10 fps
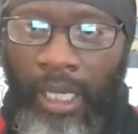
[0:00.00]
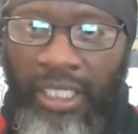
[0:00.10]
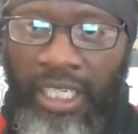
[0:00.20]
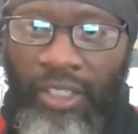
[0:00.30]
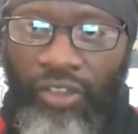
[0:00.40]

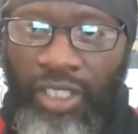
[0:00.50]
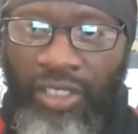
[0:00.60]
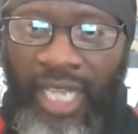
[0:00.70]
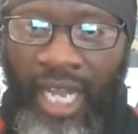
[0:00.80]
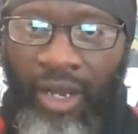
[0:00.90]
Neither
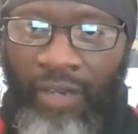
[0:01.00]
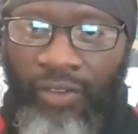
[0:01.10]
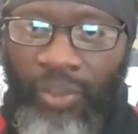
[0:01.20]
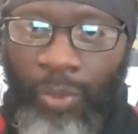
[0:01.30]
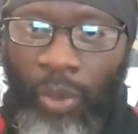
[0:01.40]
shouldest thou
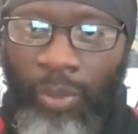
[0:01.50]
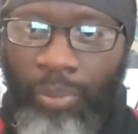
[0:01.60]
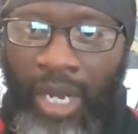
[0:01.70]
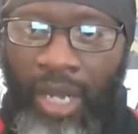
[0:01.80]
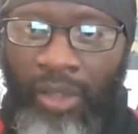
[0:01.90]
have spoken
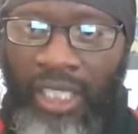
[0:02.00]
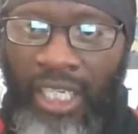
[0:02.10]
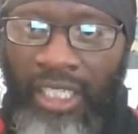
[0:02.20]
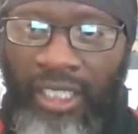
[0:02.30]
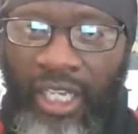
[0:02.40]
proudly
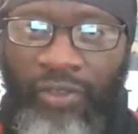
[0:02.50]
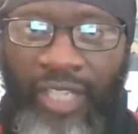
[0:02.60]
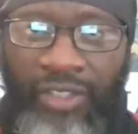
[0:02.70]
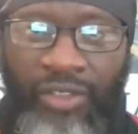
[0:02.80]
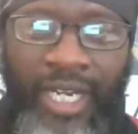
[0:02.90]
in the day of
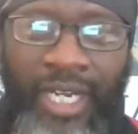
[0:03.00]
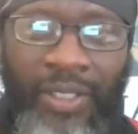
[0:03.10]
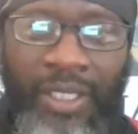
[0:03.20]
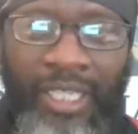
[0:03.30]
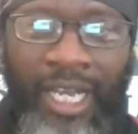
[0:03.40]
thy
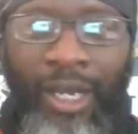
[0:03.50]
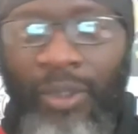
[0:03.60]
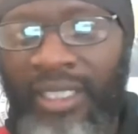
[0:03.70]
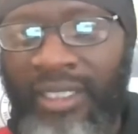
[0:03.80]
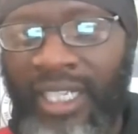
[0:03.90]
stress. Now,
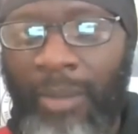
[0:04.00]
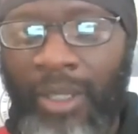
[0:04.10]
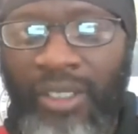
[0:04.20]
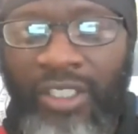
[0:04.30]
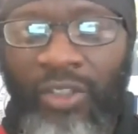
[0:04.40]
let's think
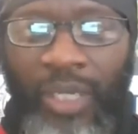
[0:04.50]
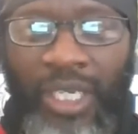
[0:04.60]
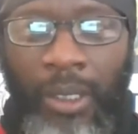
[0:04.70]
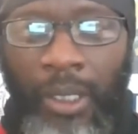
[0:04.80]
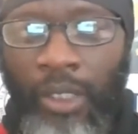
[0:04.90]
about it this
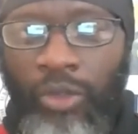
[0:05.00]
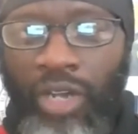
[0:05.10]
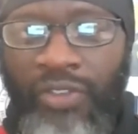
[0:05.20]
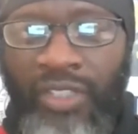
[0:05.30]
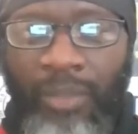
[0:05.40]
way. You
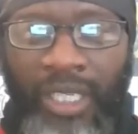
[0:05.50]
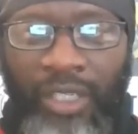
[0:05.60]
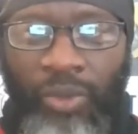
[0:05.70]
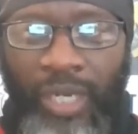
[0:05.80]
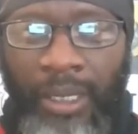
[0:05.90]
have
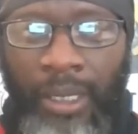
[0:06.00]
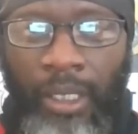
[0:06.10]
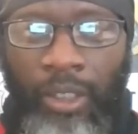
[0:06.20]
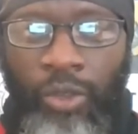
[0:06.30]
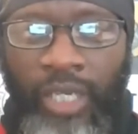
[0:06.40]
siblings, right?
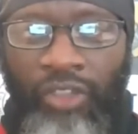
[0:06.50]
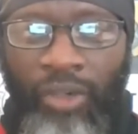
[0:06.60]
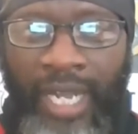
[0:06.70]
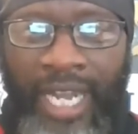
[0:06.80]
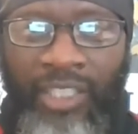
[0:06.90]
You get
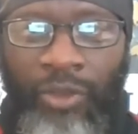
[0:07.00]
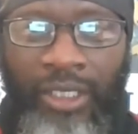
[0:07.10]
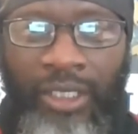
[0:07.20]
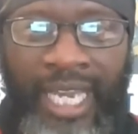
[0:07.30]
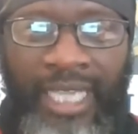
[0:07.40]
your ass,
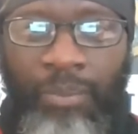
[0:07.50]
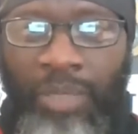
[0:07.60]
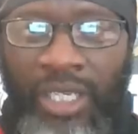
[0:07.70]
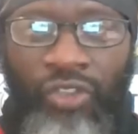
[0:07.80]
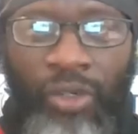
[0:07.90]
your daddy
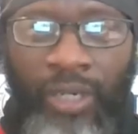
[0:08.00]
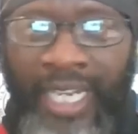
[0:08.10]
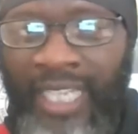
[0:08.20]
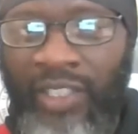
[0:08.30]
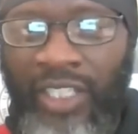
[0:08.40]
beat your
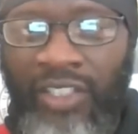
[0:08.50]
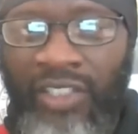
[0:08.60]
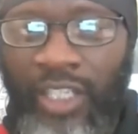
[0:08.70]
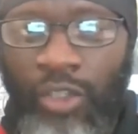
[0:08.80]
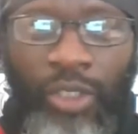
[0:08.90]
ass and then
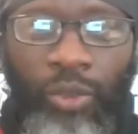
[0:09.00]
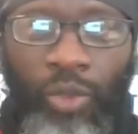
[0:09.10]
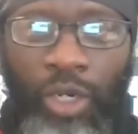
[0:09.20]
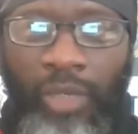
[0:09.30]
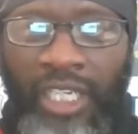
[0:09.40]
send you to the
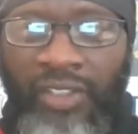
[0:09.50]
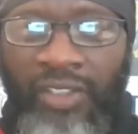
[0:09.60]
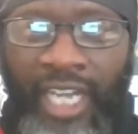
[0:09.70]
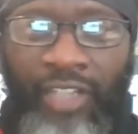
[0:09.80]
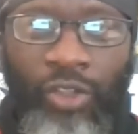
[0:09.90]
room. And
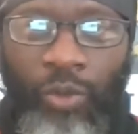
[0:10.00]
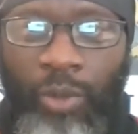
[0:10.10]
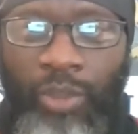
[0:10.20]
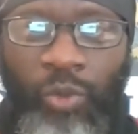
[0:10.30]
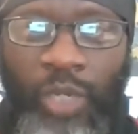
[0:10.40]
inside your
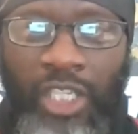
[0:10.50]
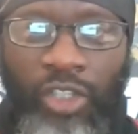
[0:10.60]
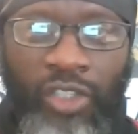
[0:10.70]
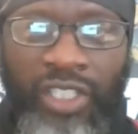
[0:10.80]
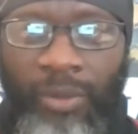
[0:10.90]
room is waiting
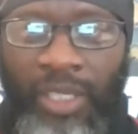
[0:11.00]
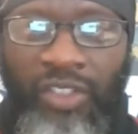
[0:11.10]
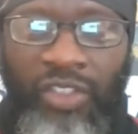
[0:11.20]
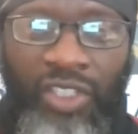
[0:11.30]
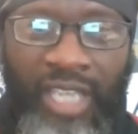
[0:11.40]
your siblings
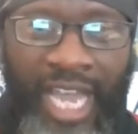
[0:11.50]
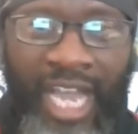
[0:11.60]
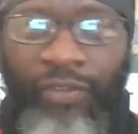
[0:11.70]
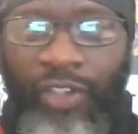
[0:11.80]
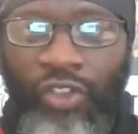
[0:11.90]
to just
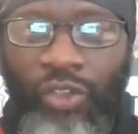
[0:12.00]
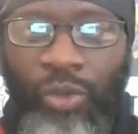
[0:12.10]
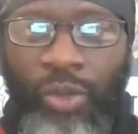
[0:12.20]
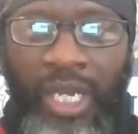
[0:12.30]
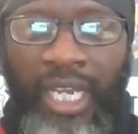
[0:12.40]
laugh at you.